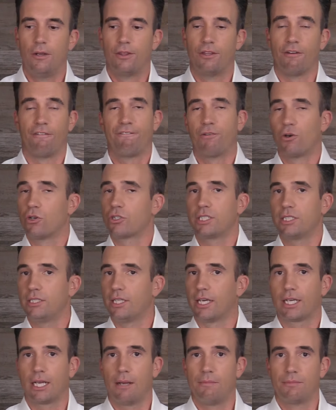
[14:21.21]
the first thing
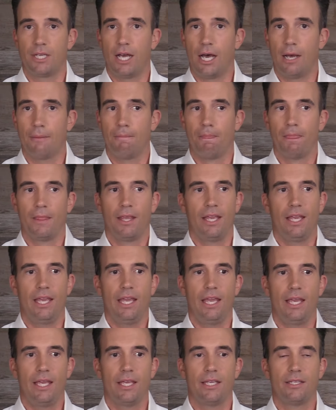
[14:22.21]
that comes up
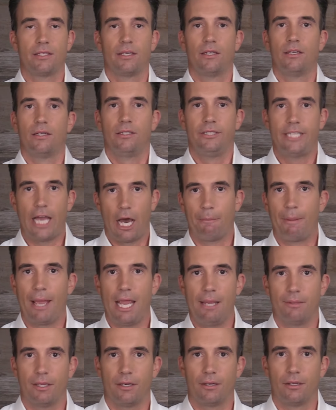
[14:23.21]
is down
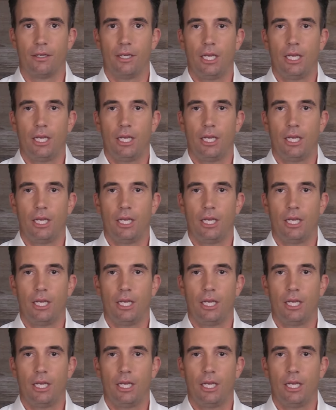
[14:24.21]
payment.